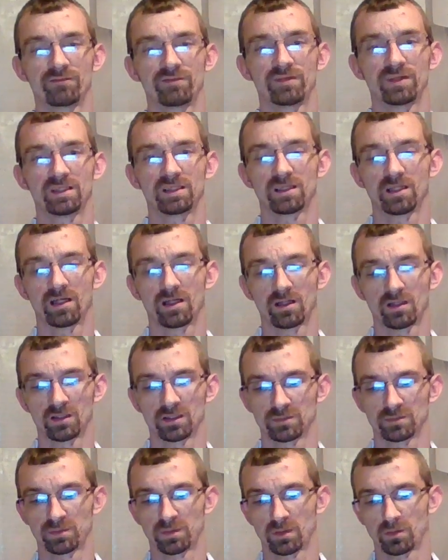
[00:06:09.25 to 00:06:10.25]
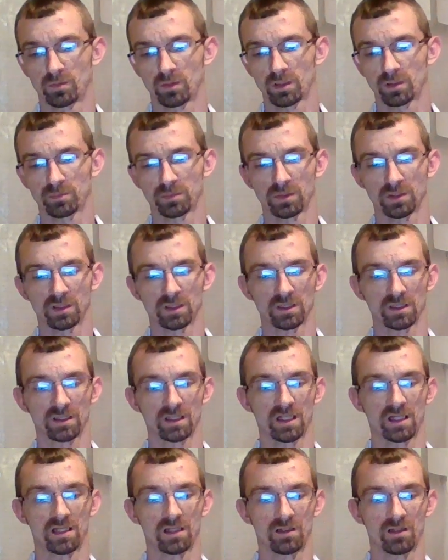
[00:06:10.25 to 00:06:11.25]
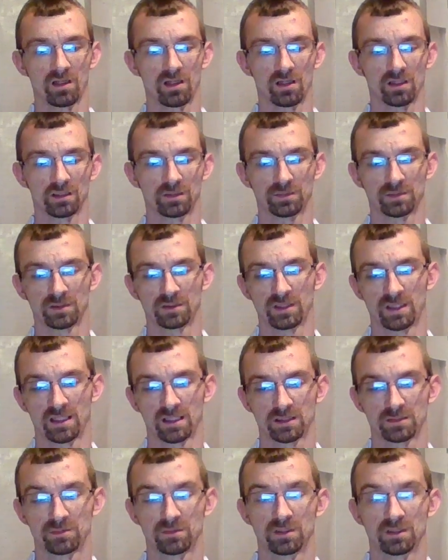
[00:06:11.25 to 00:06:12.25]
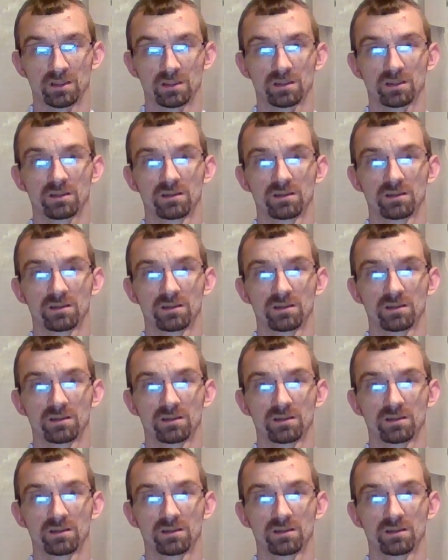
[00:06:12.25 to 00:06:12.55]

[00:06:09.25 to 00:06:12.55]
$50 per workbook, $100 per textbook.